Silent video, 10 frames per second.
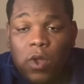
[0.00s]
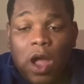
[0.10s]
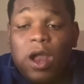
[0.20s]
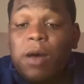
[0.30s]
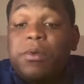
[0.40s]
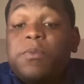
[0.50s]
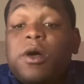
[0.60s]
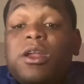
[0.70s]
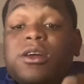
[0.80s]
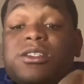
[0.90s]
A lot of people
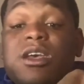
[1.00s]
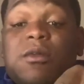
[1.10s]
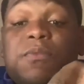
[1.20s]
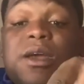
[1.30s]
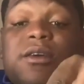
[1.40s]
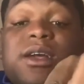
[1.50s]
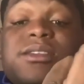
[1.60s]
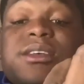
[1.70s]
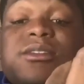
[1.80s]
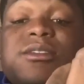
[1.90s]
out there are single
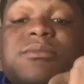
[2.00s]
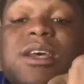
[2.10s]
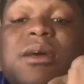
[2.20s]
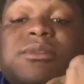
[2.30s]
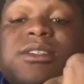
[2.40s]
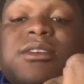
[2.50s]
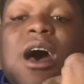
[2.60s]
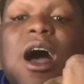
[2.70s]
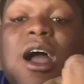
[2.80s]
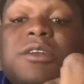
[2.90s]
parents and sometimes it's
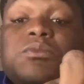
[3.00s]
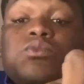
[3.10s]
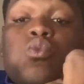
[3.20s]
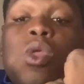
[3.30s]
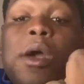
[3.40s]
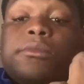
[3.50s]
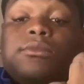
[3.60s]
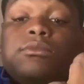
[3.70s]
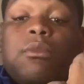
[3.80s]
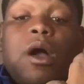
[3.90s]
hard,
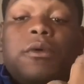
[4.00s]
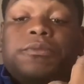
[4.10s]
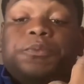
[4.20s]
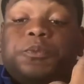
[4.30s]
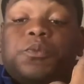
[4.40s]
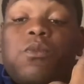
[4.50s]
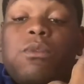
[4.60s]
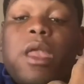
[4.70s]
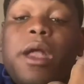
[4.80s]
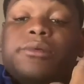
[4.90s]
but
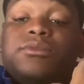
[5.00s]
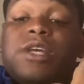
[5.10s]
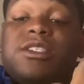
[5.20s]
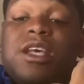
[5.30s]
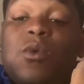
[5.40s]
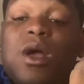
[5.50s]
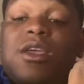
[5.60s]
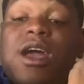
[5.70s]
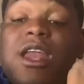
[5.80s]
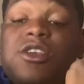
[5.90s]
let's say what
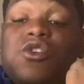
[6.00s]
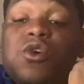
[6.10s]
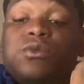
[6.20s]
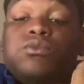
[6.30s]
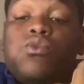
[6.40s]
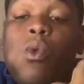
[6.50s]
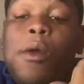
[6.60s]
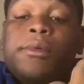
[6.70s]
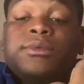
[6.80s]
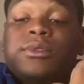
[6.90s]
you got to do,
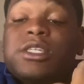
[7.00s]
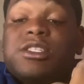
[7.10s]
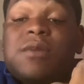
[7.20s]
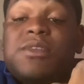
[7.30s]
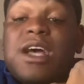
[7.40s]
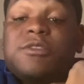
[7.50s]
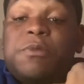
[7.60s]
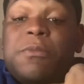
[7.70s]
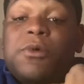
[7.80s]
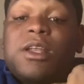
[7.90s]
because sometimes
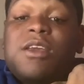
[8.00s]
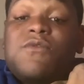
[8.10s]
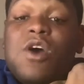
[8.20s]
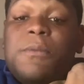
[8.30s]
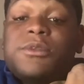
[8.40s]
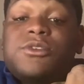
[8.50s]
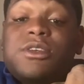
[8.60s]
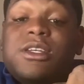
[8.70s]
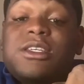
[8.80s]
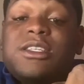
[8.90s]
people will give you
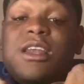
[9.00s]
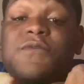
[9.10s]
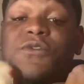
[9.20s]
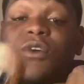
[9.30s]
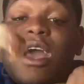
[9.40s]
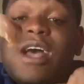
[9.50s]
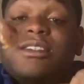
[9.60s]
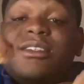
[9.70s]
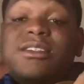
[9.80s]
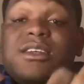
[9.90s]
opportunities, and if you can't
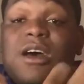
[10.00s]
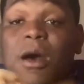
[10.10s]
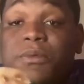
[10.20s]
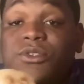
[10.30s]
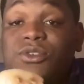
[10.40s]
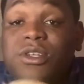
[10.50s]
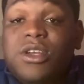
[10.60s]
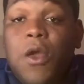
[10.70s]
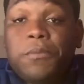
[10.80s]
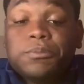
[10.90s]
seize that
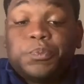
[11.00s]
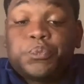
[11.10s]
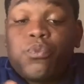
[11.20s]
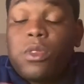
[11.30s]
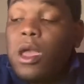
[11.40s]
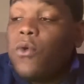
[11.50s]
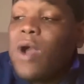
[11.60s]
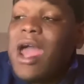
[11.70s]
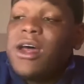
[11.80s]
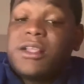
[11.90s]
opportunity
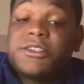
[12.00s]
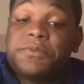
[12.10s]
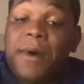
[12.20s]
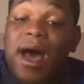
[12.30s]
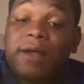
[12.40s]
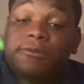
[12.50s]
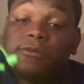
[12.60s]
right on spot,